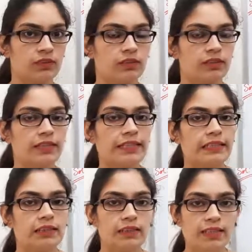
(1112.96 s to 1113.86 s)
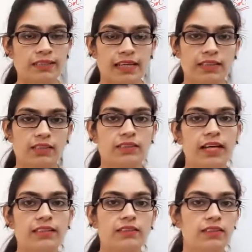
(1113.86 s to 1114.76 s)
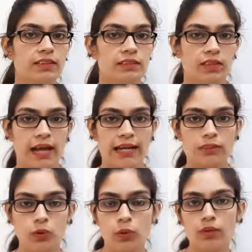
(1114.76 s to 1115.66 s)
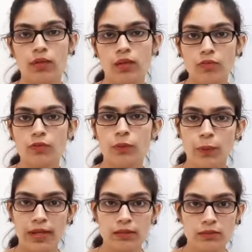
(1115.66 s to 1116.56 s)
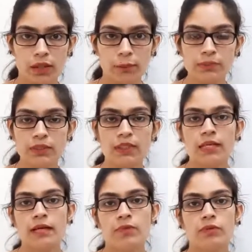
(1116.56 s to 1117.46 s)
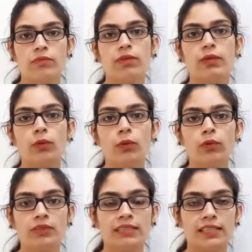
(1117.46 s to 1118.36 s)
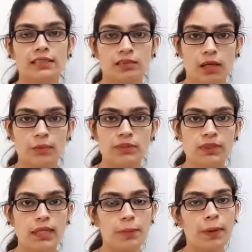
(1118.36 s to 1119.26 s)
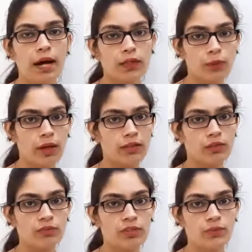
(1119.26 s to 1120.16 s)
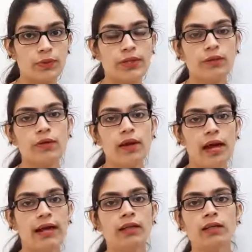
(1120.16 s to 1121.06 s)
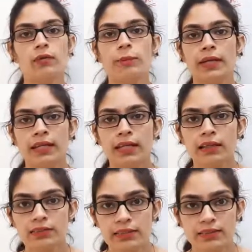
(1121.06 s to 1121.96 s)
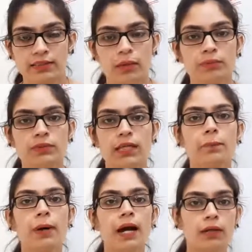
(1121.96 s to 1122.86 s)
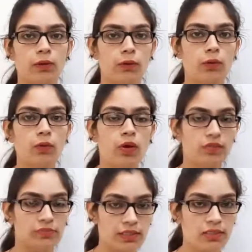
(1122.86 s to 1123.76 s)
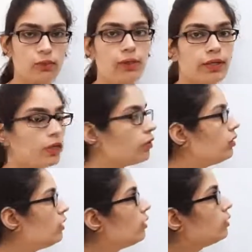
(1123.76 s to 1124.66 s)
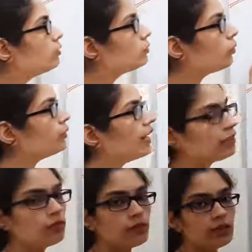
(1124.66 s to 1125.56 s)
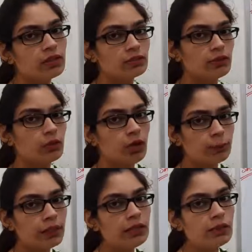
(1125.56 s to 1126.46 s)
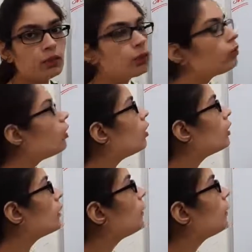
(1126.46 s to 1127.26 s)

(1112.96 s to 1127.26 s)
See, this exercise, it has total of 12 sums. We will do 6 sums in part 1 of this video and remaining 6 sums in part 2 of this video, so that the videos will not be too long.